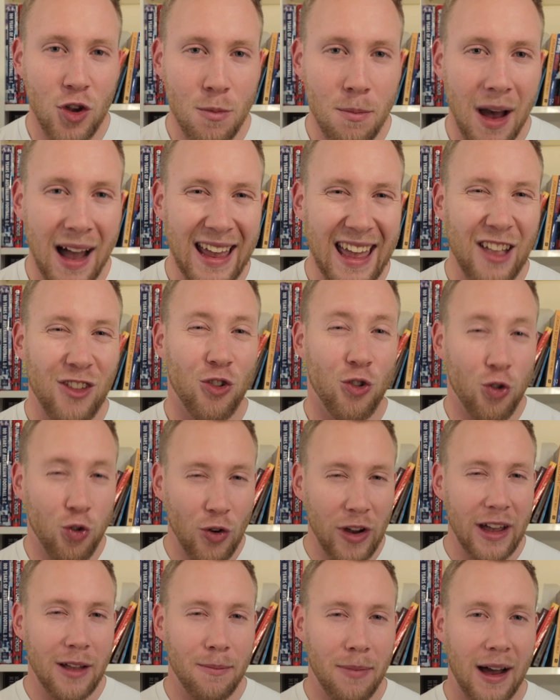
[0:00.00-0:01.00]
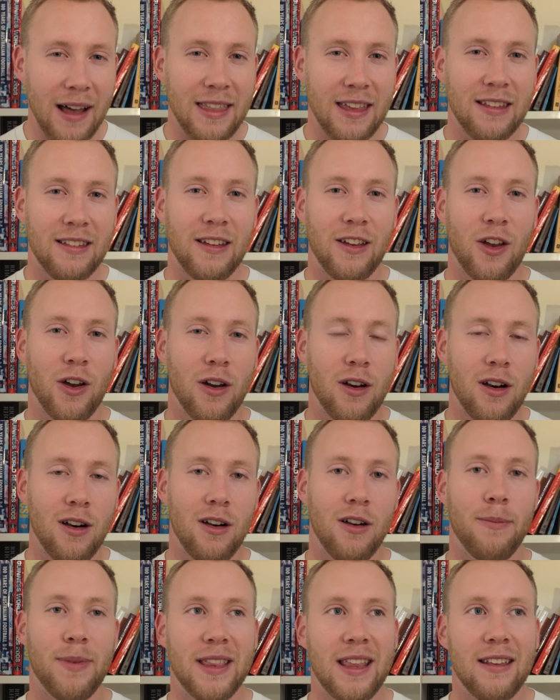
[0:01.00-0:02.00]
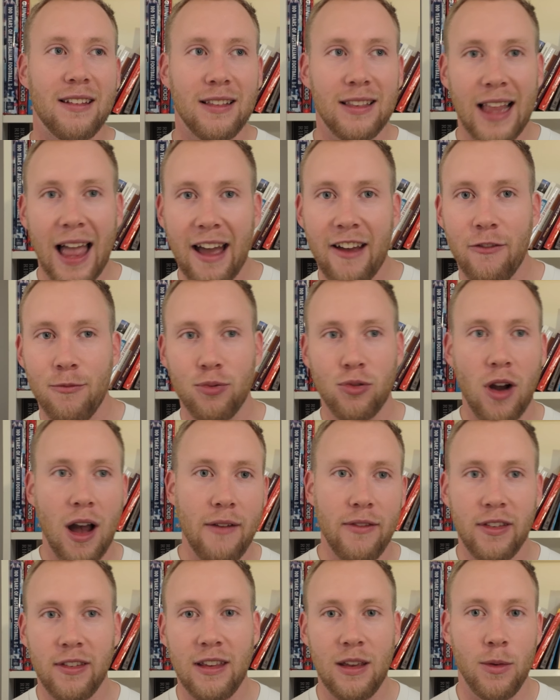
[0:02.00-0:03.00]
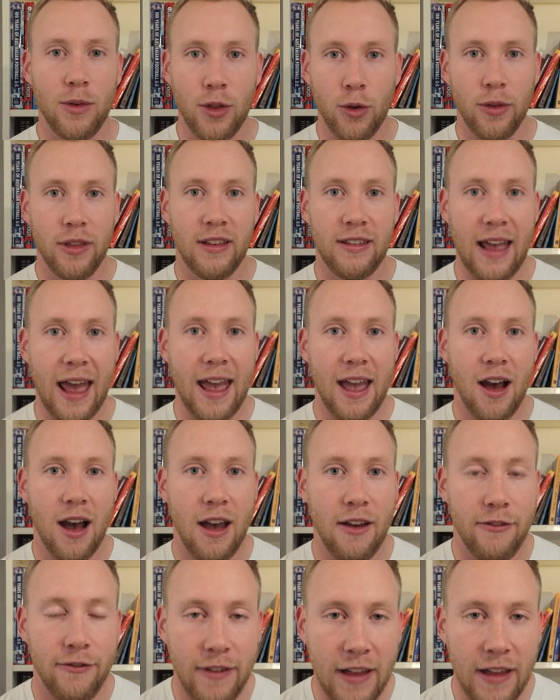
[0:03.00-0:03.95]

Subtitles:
of you might get triggered by this and go, oh, but there's a lack of privacy with all these AI